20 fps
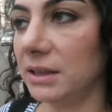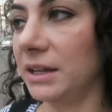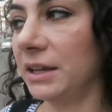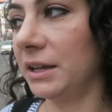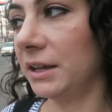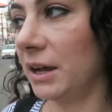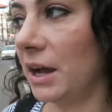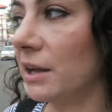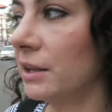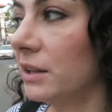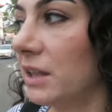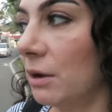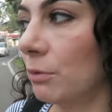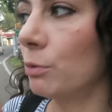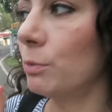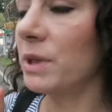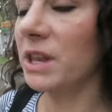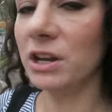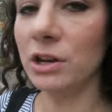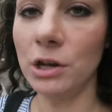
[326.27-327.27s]
Like I, that
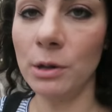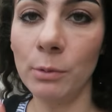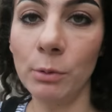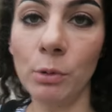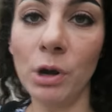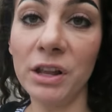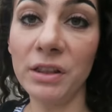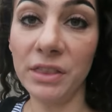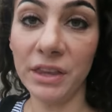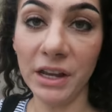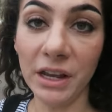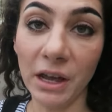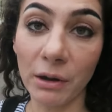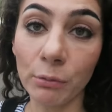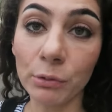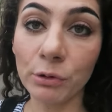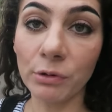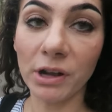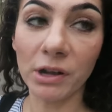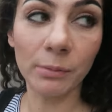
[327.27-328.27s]
would be the number one thing I
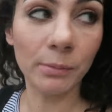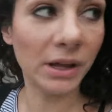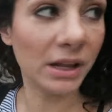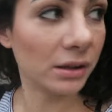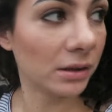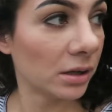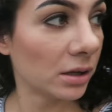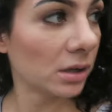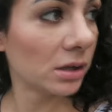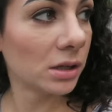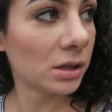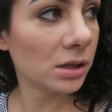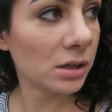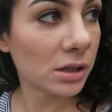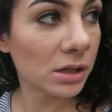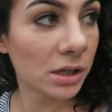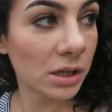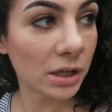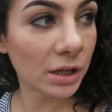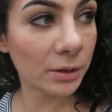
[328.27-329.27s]
would recommend.
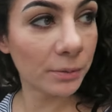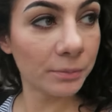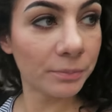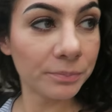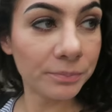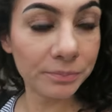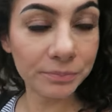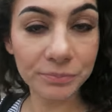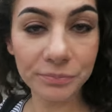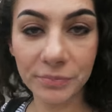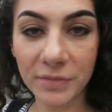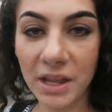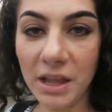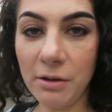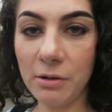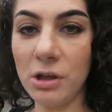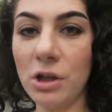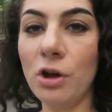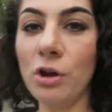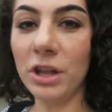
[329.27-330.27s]

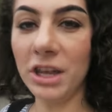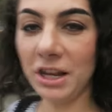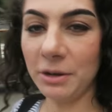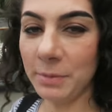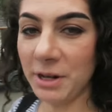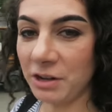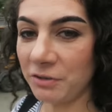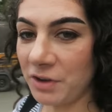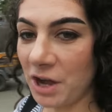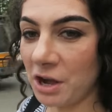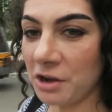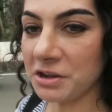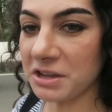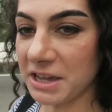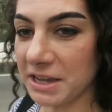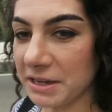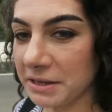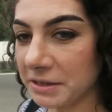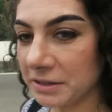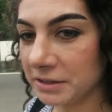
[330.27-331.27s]
There we go, a little bit of
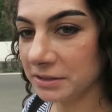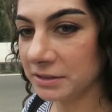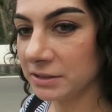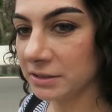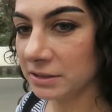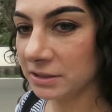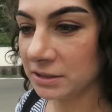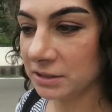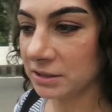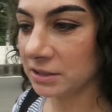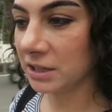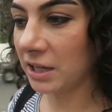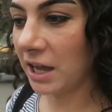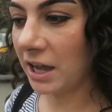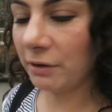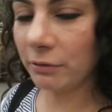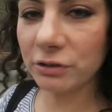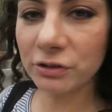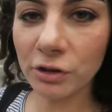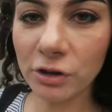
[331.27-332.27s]
honking.
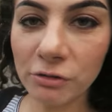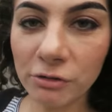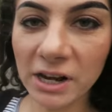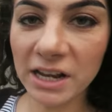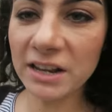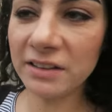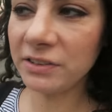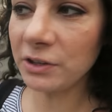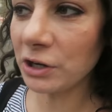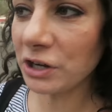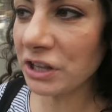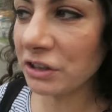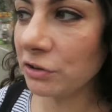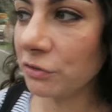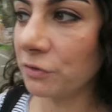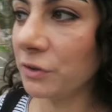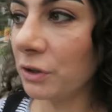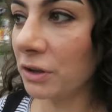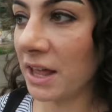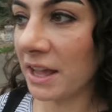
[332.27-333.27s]
I was already starting
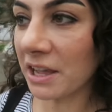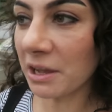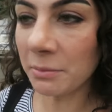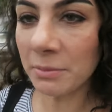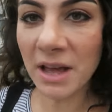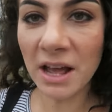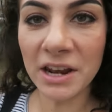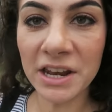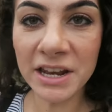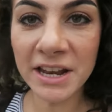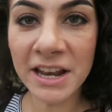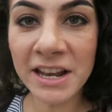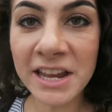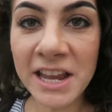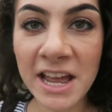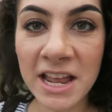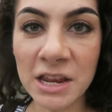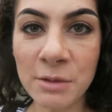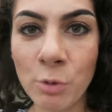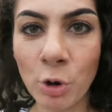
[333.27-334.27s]
to feel like I'm not in
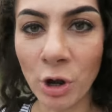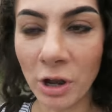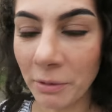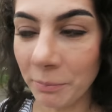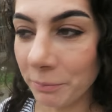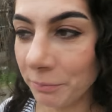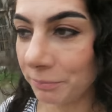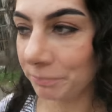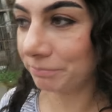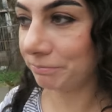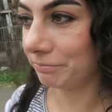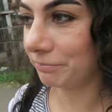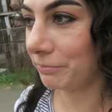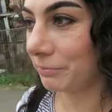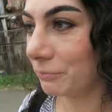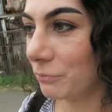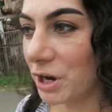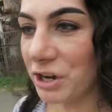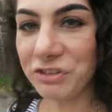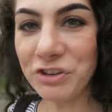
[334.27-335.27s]
India anymore.
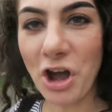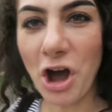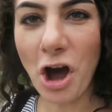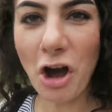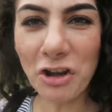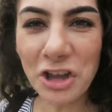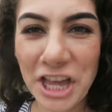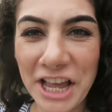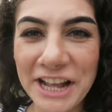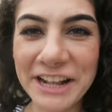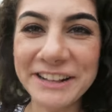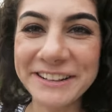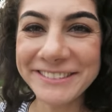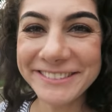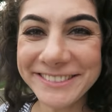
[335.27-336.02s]
Where's the honking?